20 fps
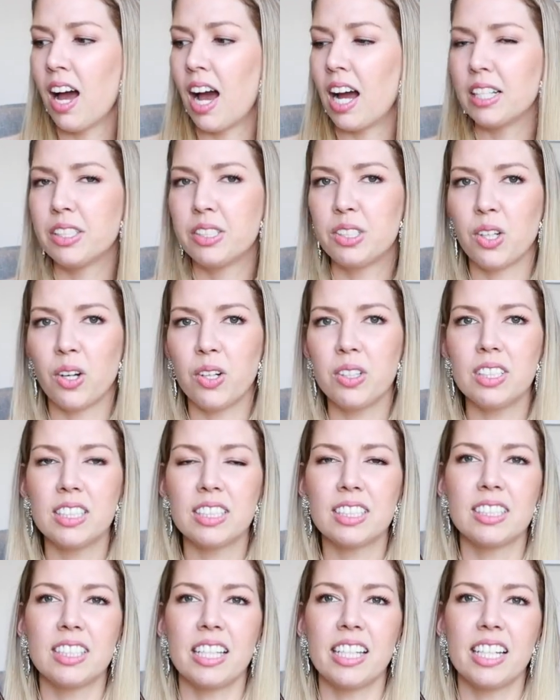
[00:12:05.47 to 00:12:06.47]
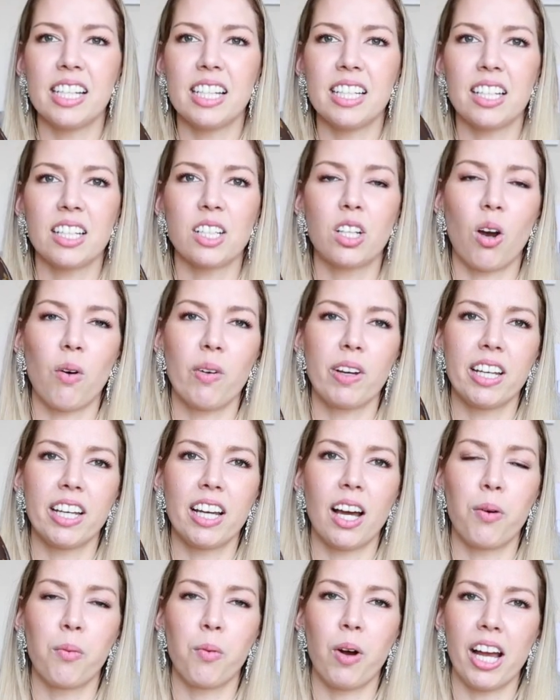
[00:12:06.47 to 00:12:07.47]
I don't see it
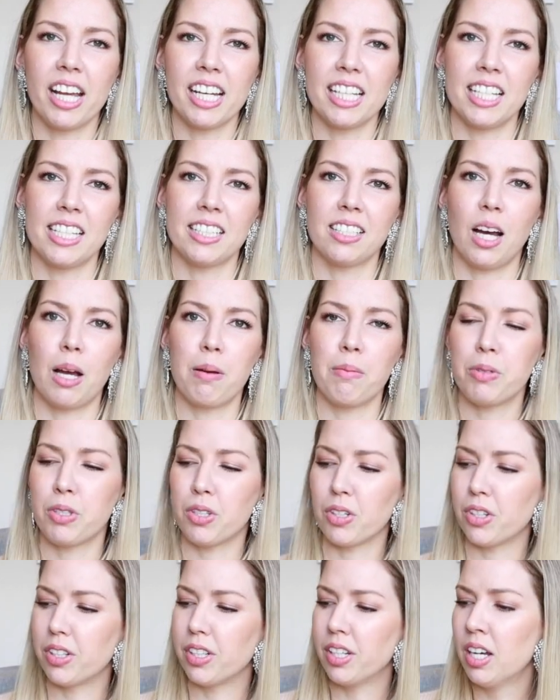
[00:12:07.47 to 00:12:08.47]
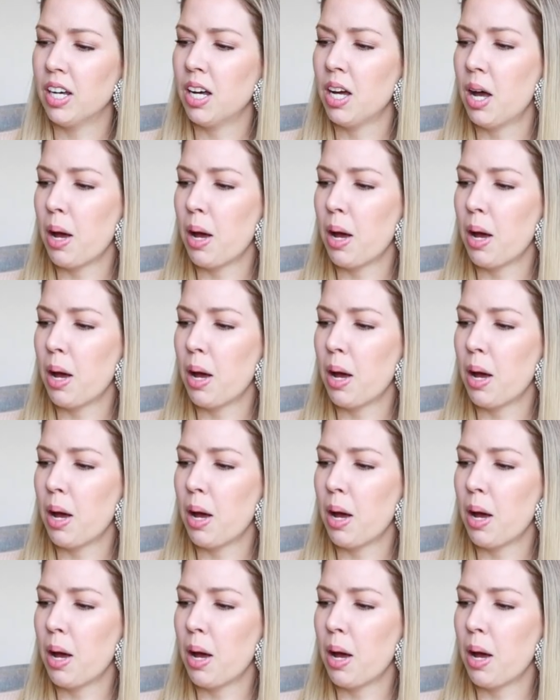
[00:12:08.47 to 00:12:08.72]
going away anytime soon.